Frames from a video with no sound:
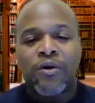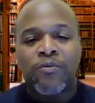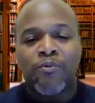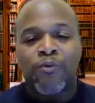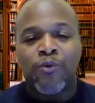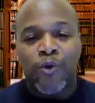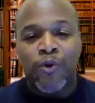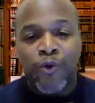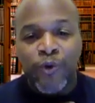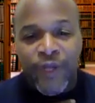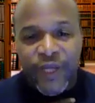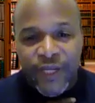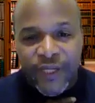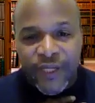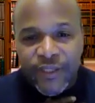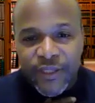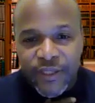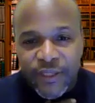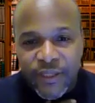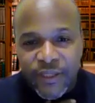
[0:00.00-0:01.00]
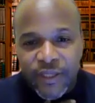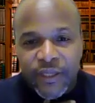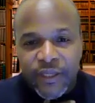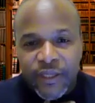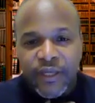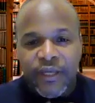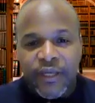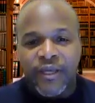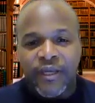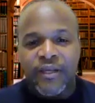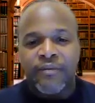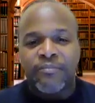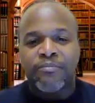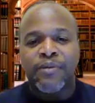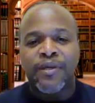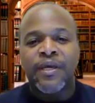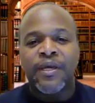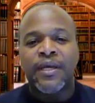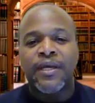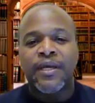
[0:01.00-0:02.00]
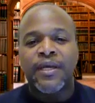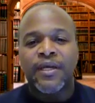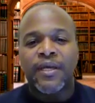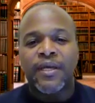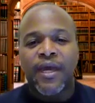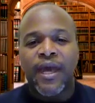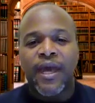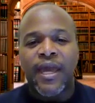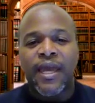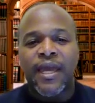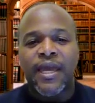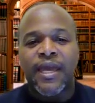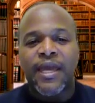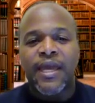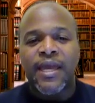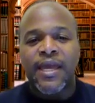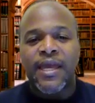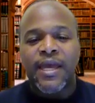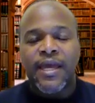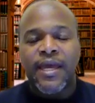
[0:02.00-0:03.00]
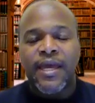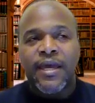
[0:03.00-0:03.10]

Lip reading: rooted in being a